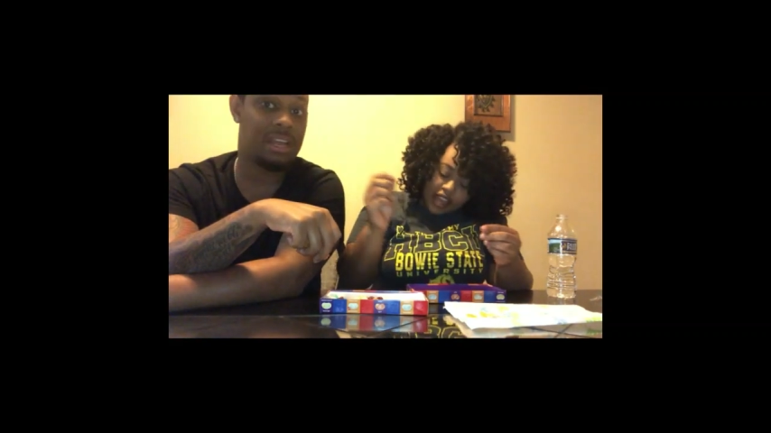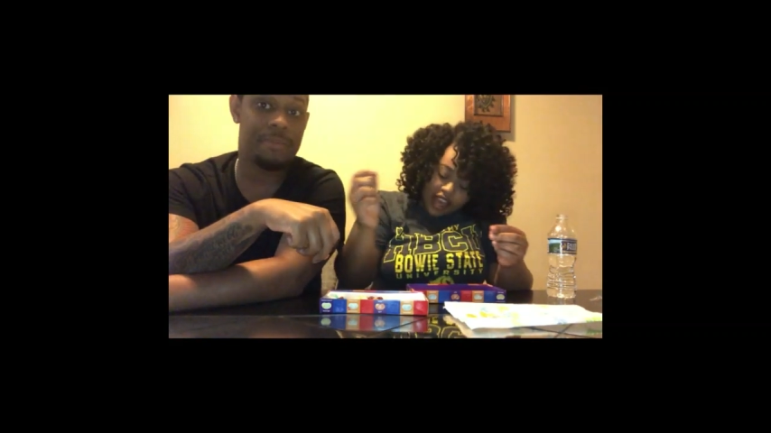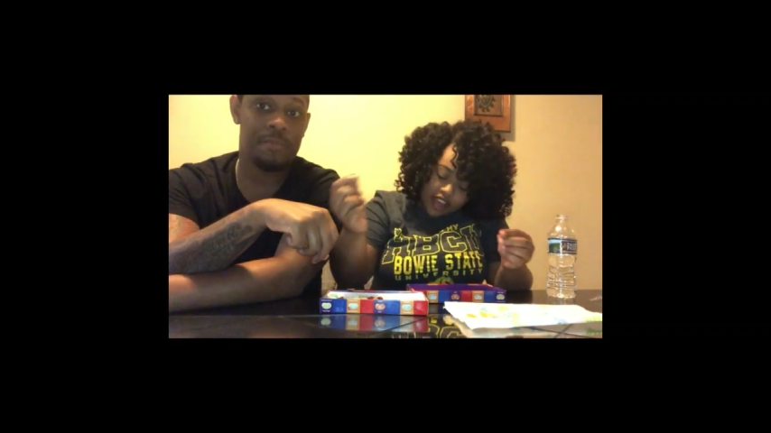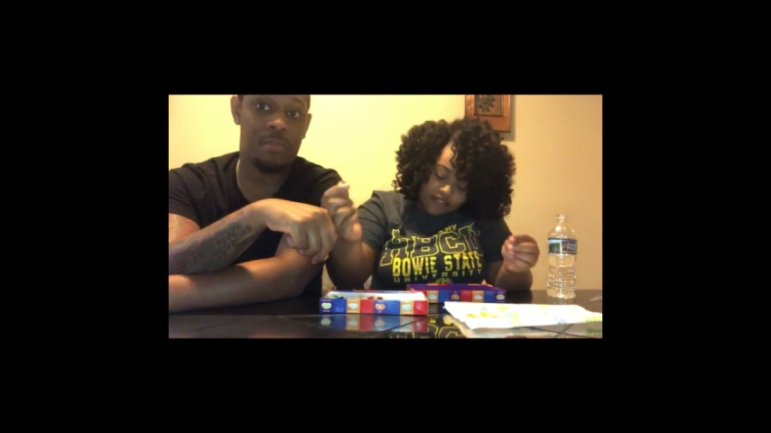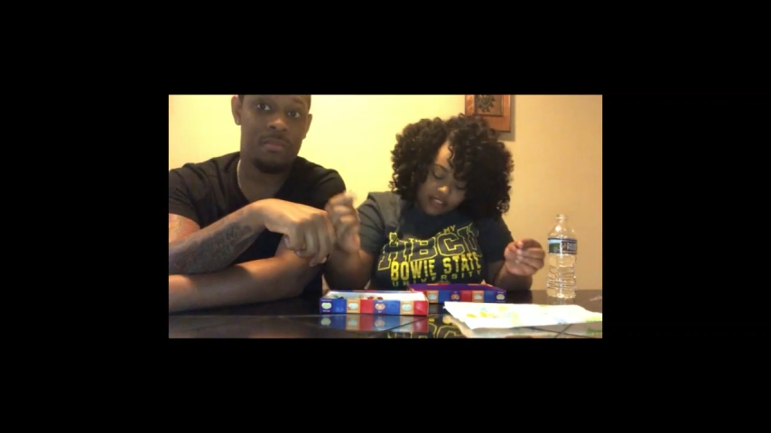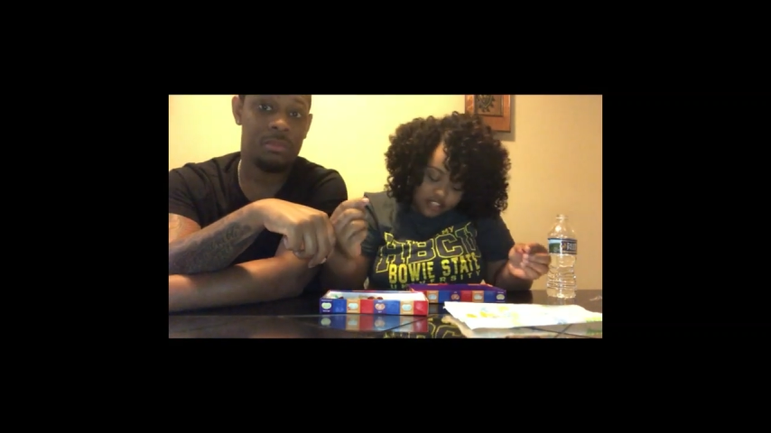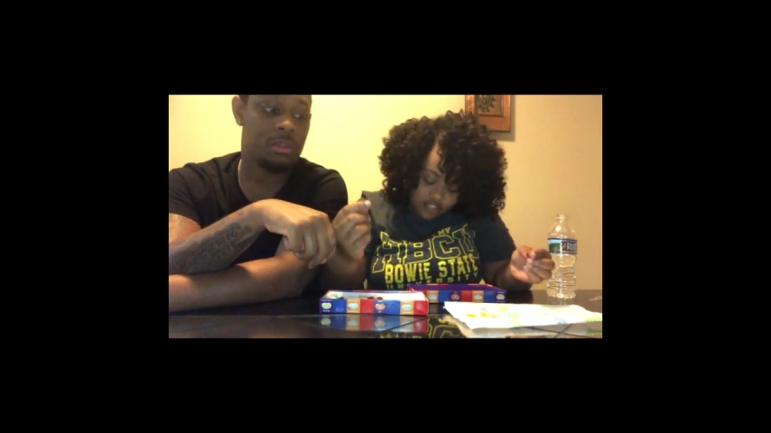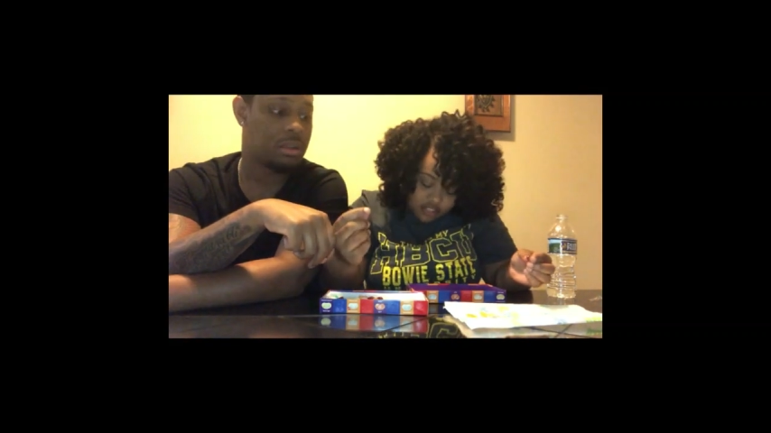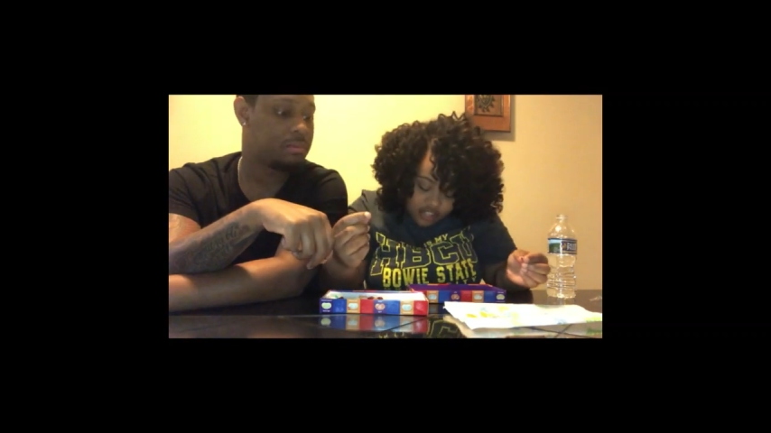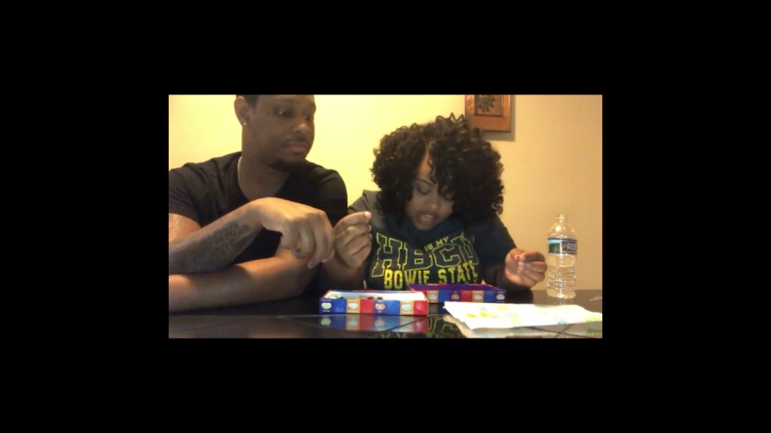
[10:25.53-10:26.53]
Speaker 1: we have
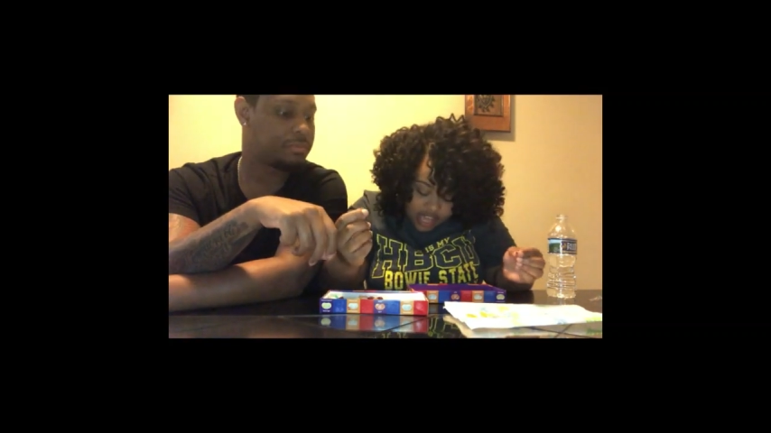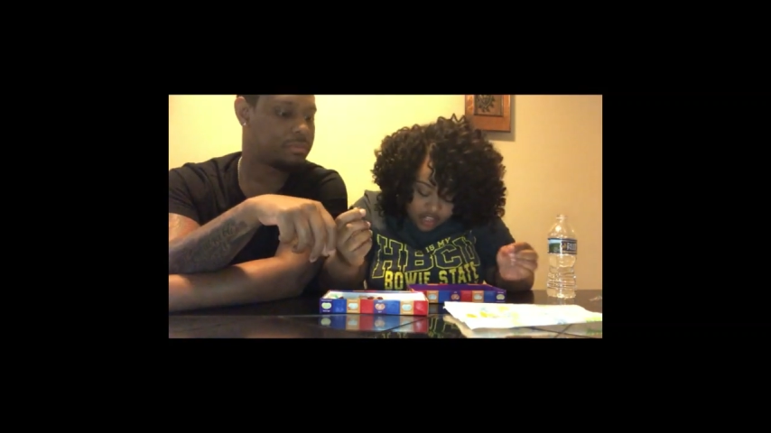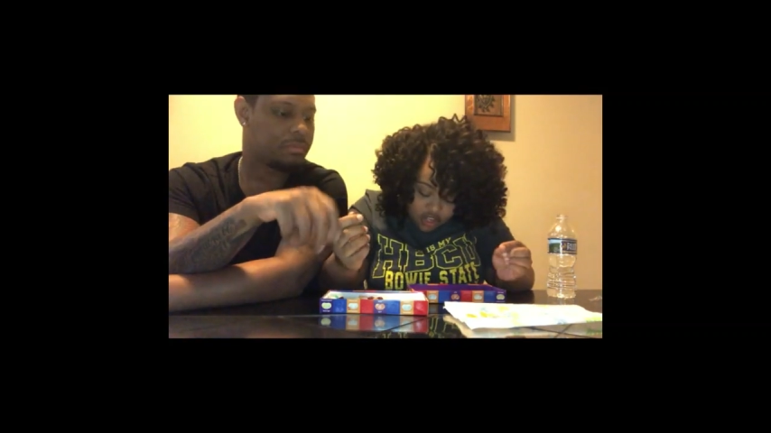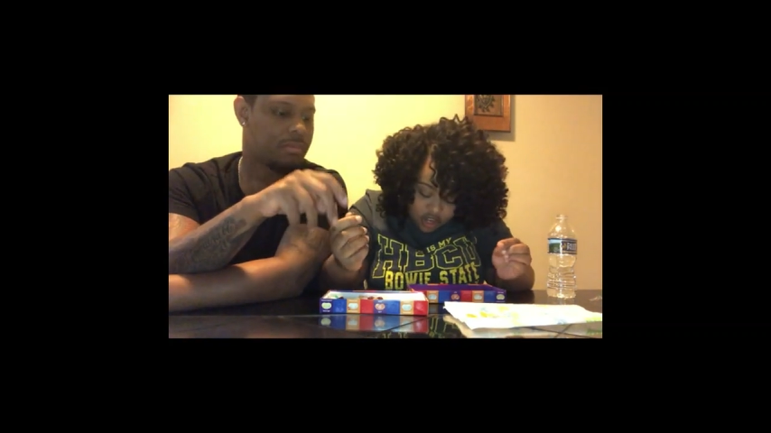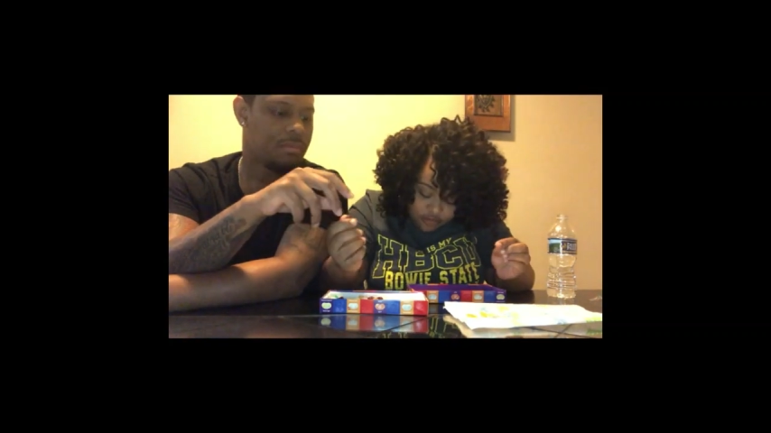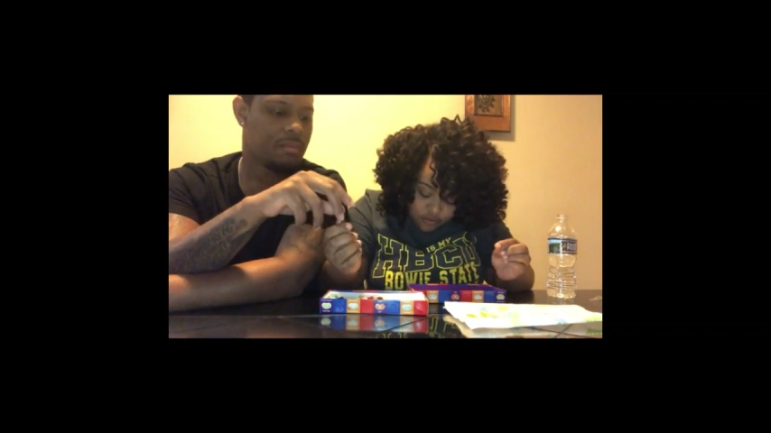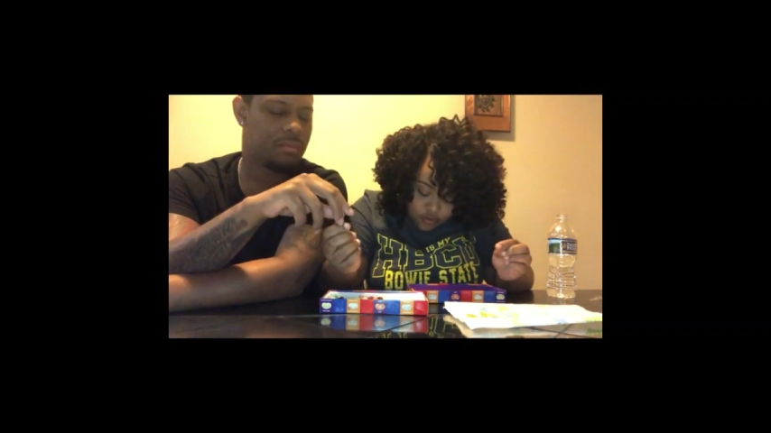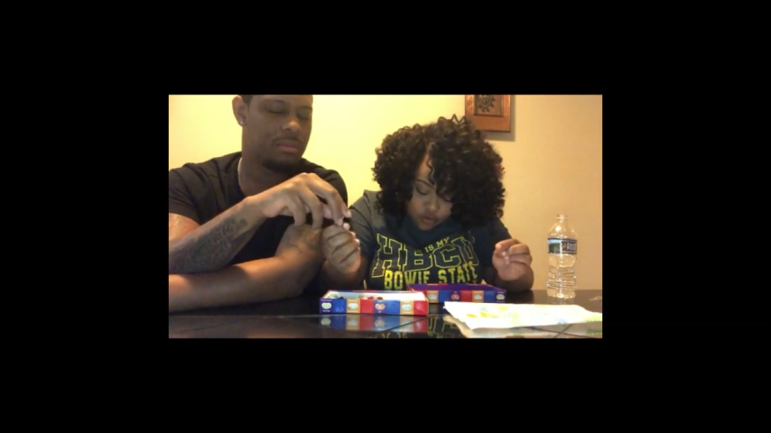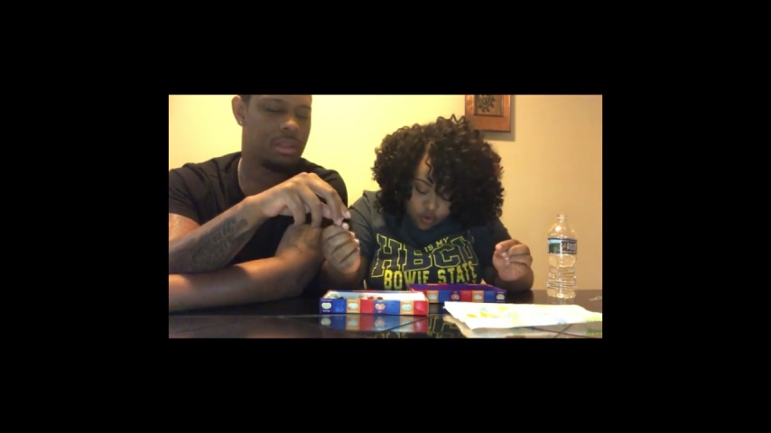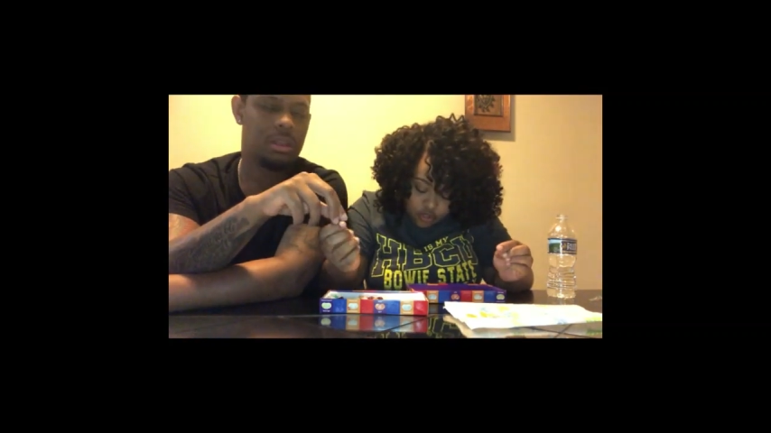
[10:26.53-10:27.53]
either canned dog
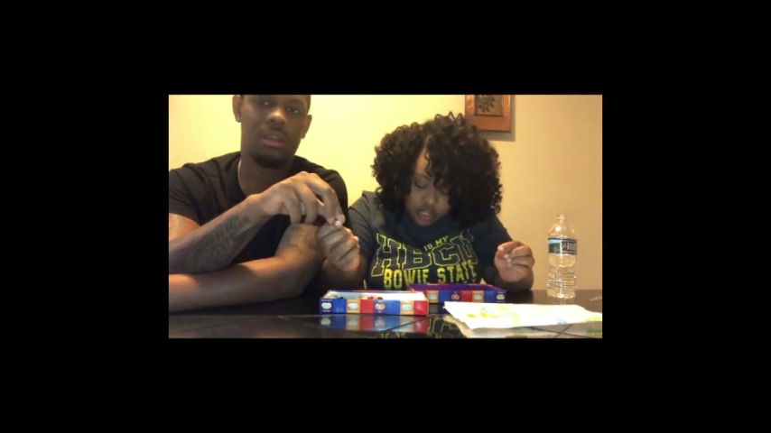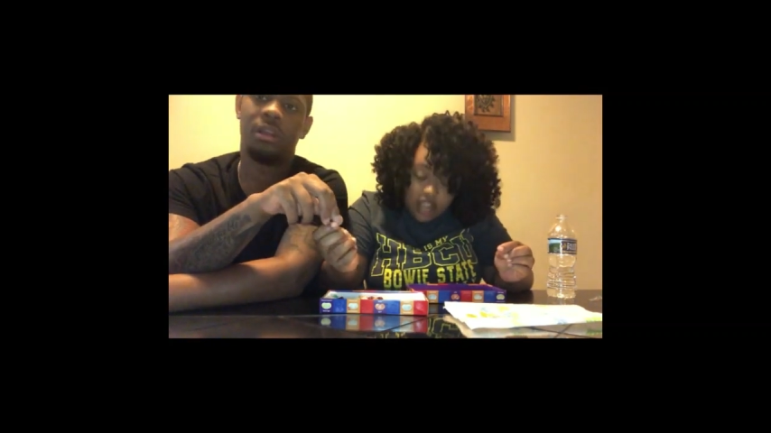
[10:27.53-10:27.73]
food or